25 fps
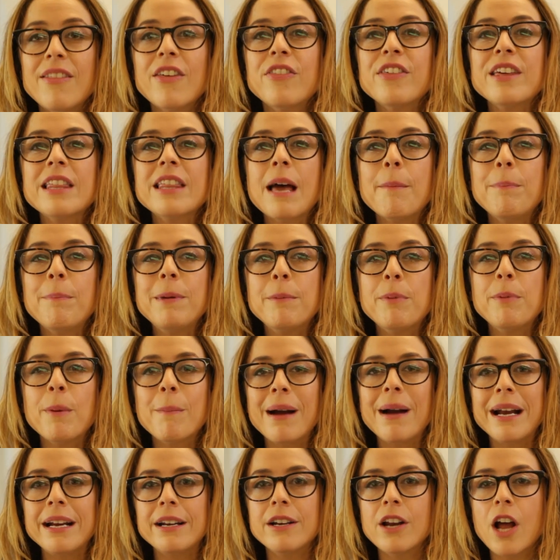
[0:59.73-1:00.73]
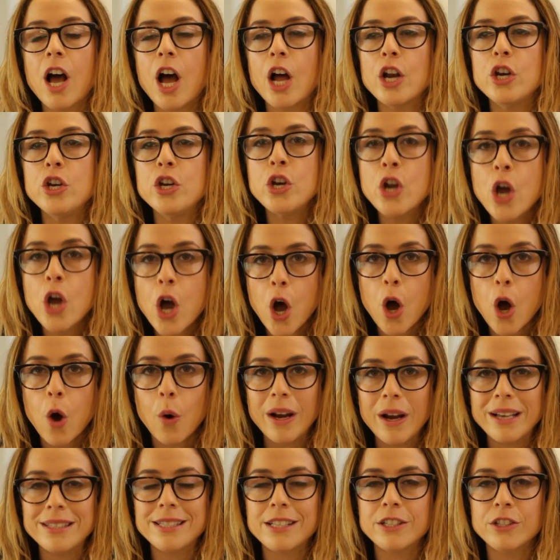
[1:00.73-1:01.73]
the thing that people might not
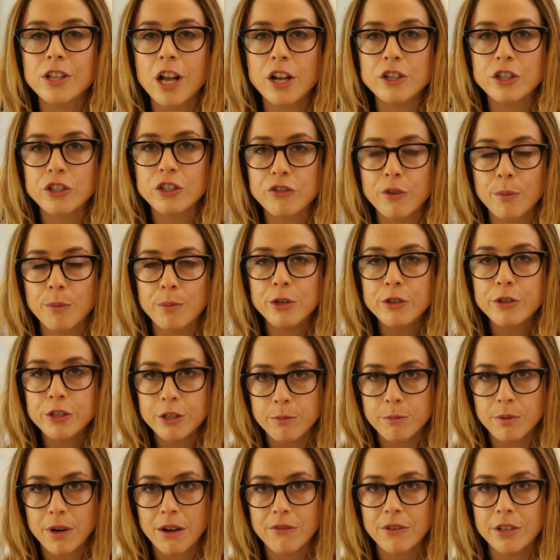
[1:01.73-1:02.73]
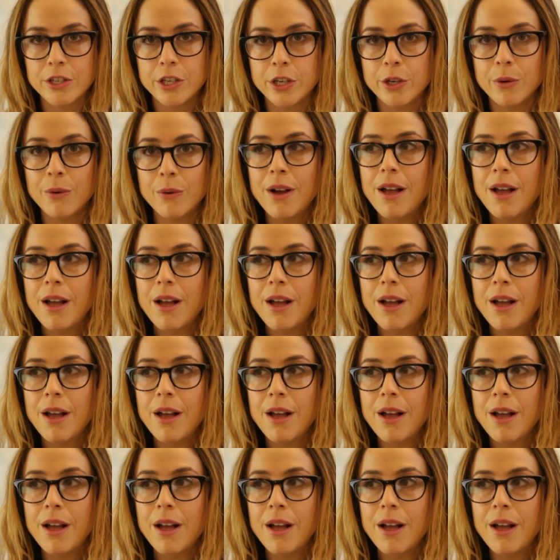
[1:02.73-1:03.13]
know is it's not just from YouTube revenue.